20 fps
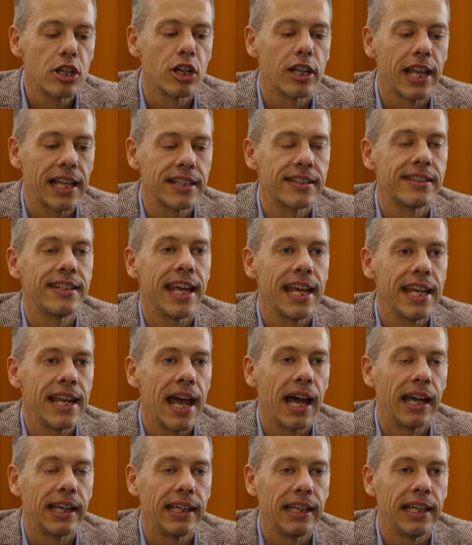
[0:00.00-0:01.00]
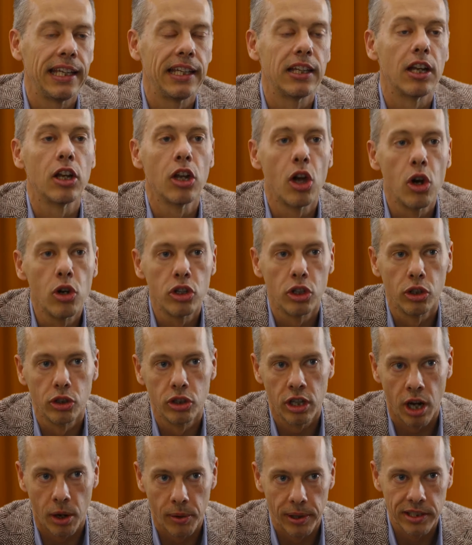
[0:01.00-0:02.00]
collects data in local
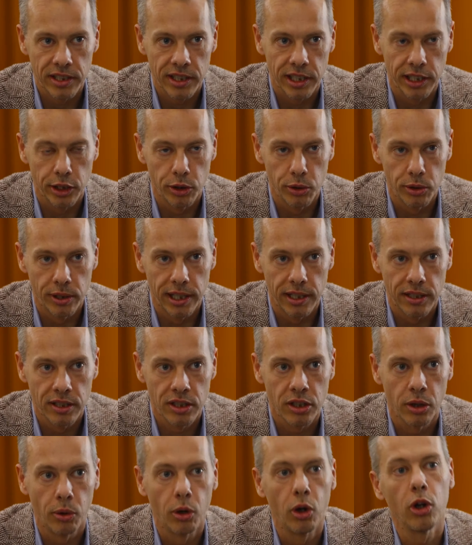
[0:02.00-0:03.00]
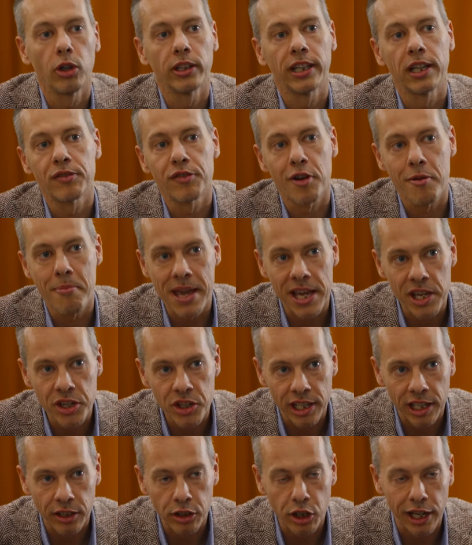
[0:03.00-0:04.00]
currency units. So all the
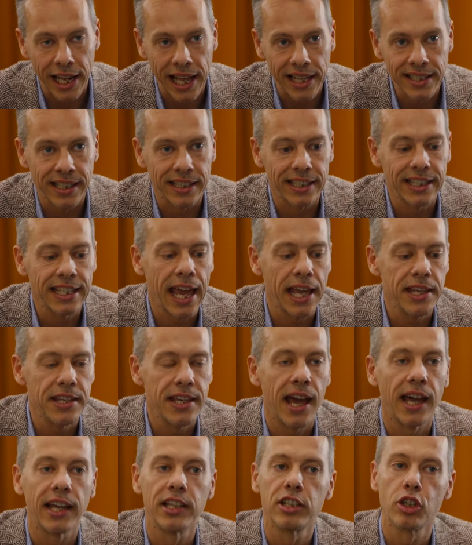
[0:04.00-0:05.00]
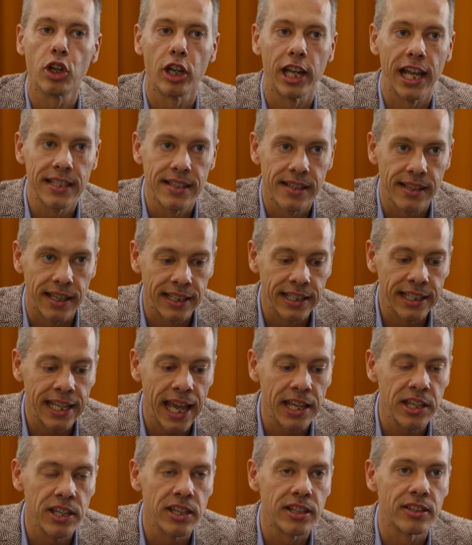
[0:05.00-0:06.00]
information it collects in Kenya is collected in
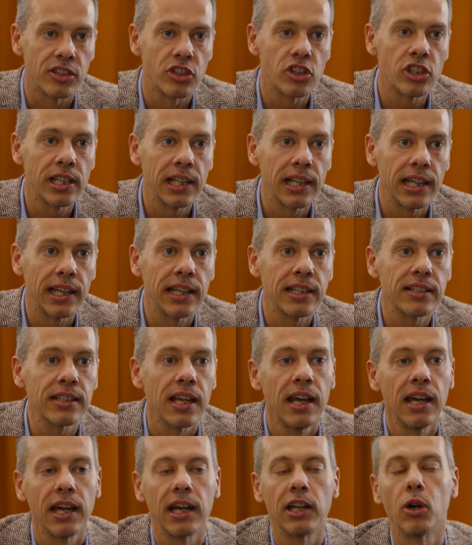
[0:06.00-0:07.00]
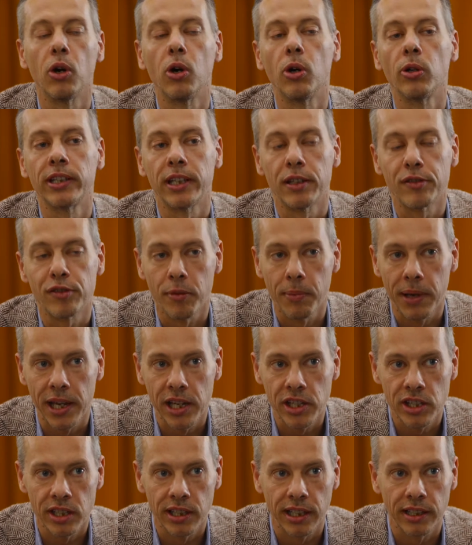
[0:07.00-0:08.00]
Kenyan shillings, and all the
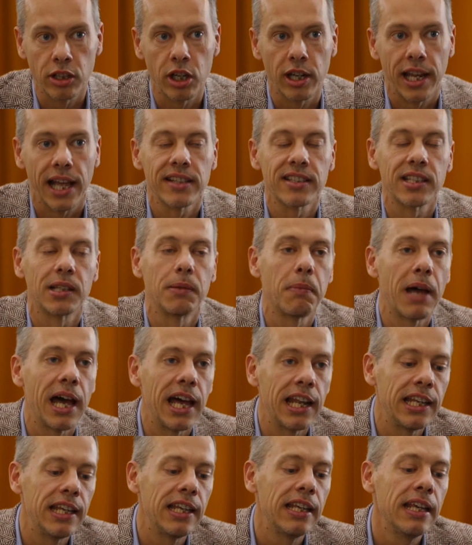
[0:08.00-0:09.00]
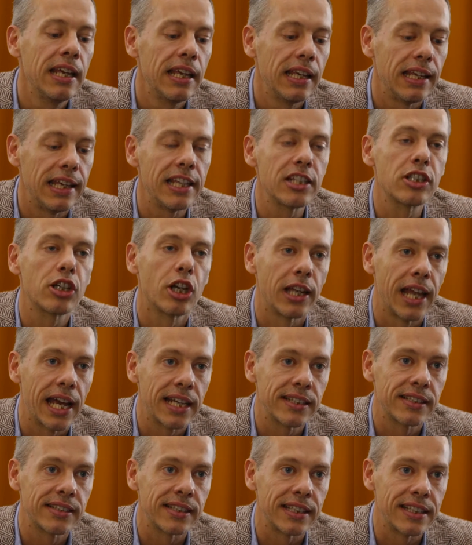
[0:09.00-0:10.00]
information it collects in Mali is
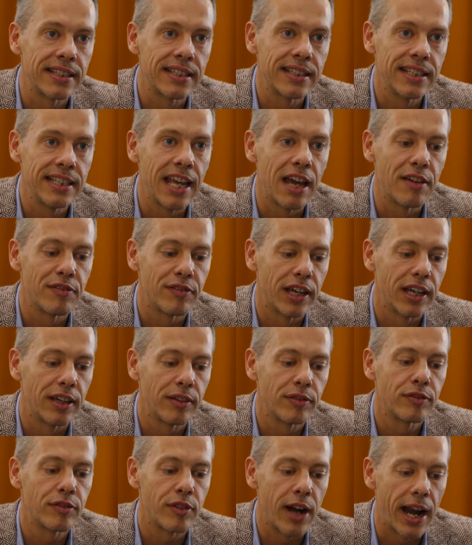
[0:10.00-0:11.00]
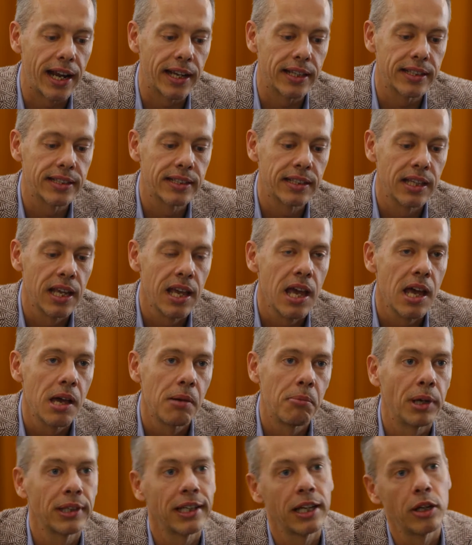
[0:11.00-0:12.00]
collected in CFA francs.
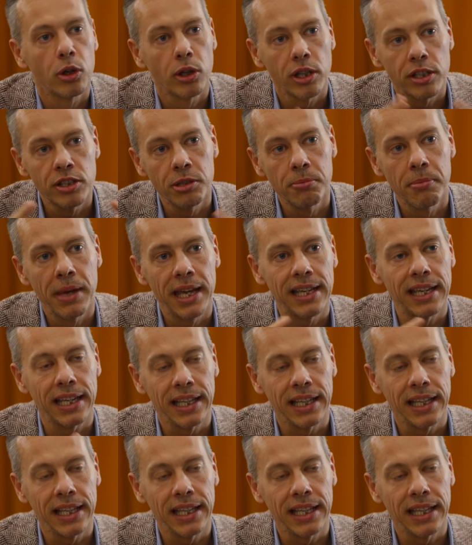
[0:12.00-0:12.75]
But in order to make